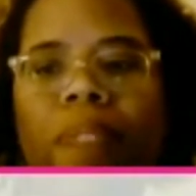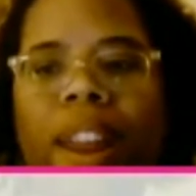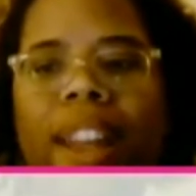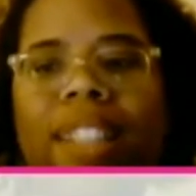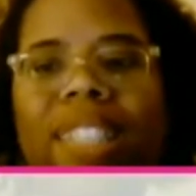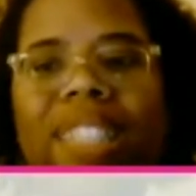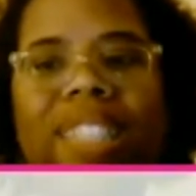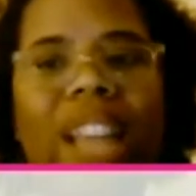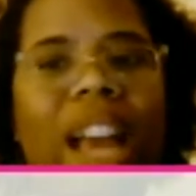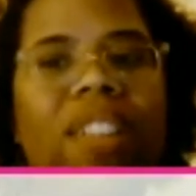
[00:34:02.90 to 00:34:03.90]
brand
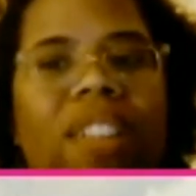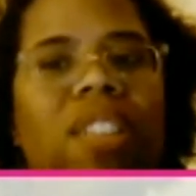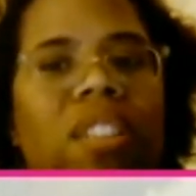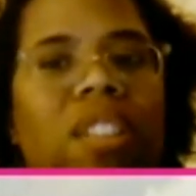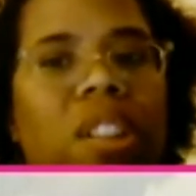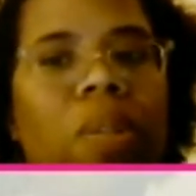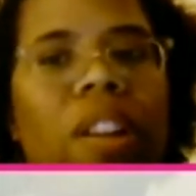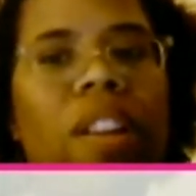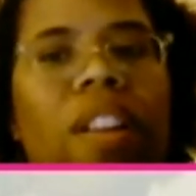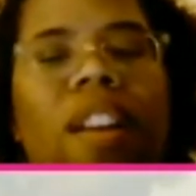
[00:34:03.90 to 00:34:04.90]
designers to do,
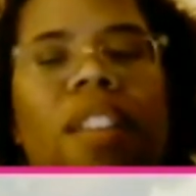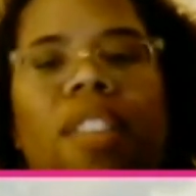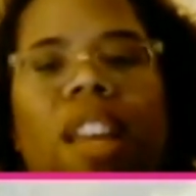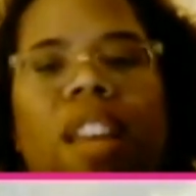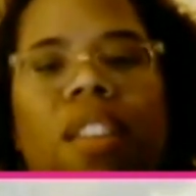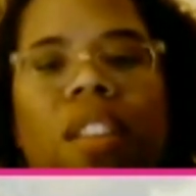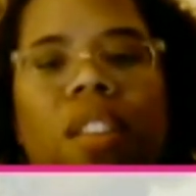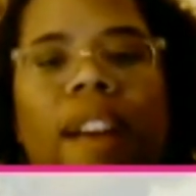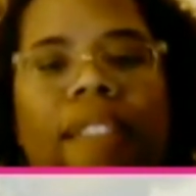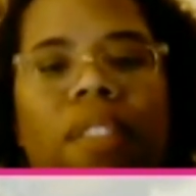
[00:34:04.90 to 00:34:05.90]

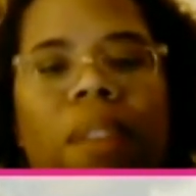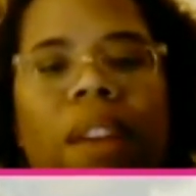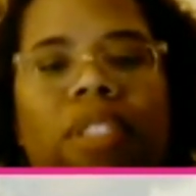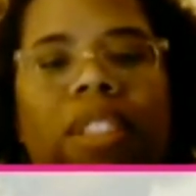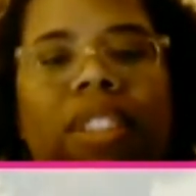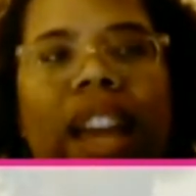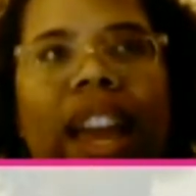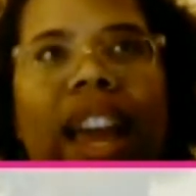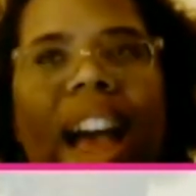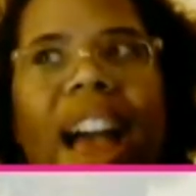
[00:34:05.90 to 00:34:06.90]
then you have to be able
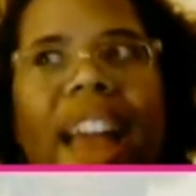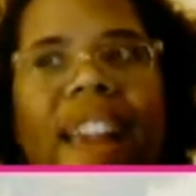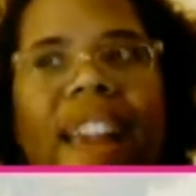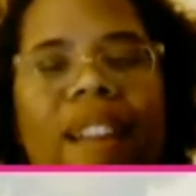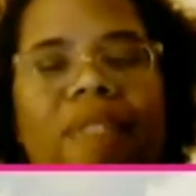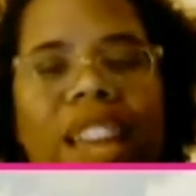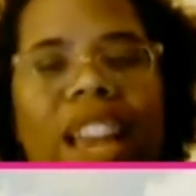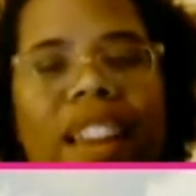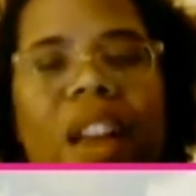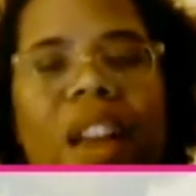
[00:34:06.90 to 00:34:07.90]
to say, I
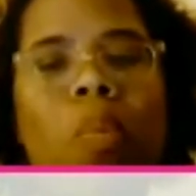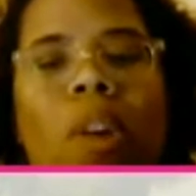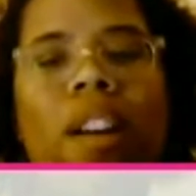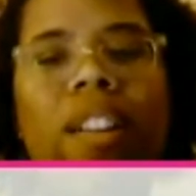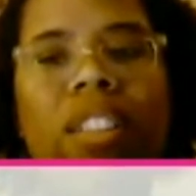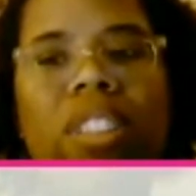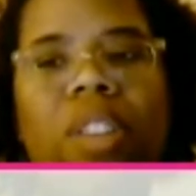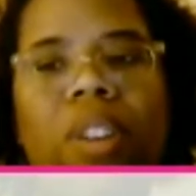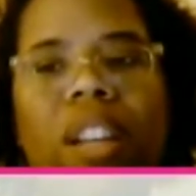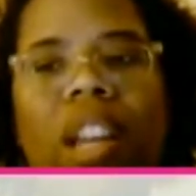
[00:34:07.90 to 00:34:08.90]
am that, and walk
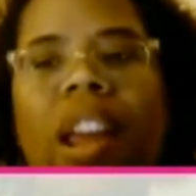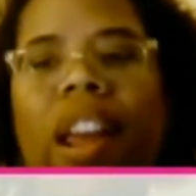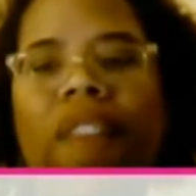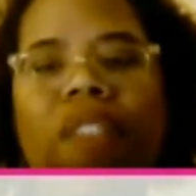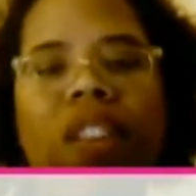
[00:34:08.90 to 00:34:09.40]
into it.